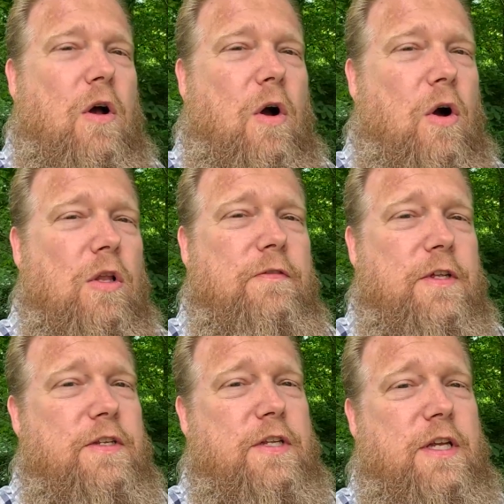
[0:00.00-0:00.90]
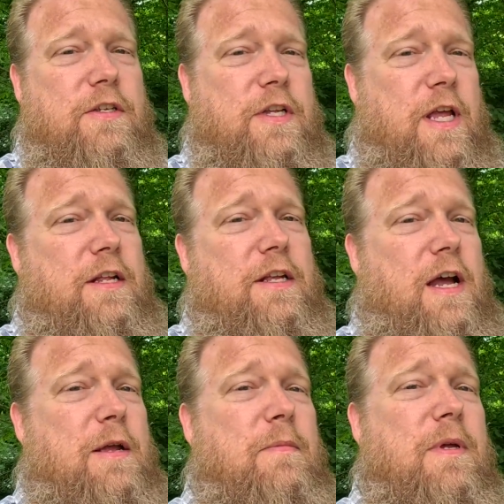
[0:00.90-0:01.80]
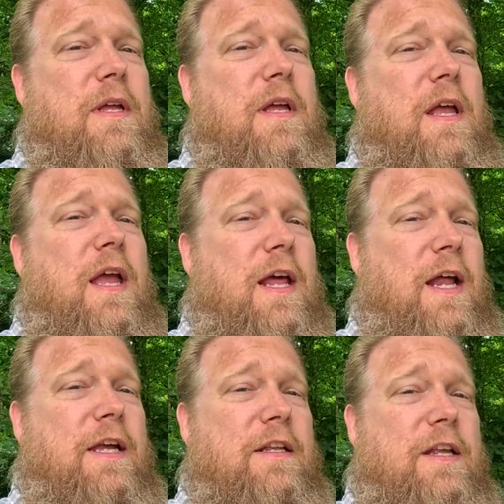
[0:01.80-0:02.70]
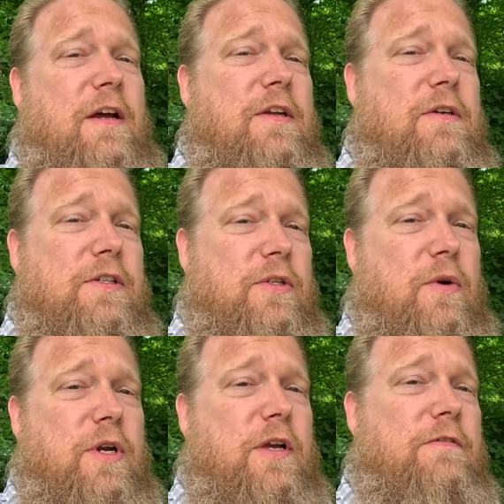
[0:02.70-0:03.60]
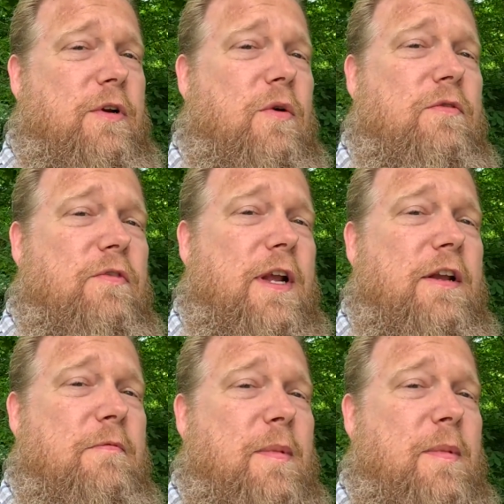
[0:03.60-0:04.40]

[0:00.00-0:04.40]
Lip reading: All of these things take time. And I can tell you a story of an old friend of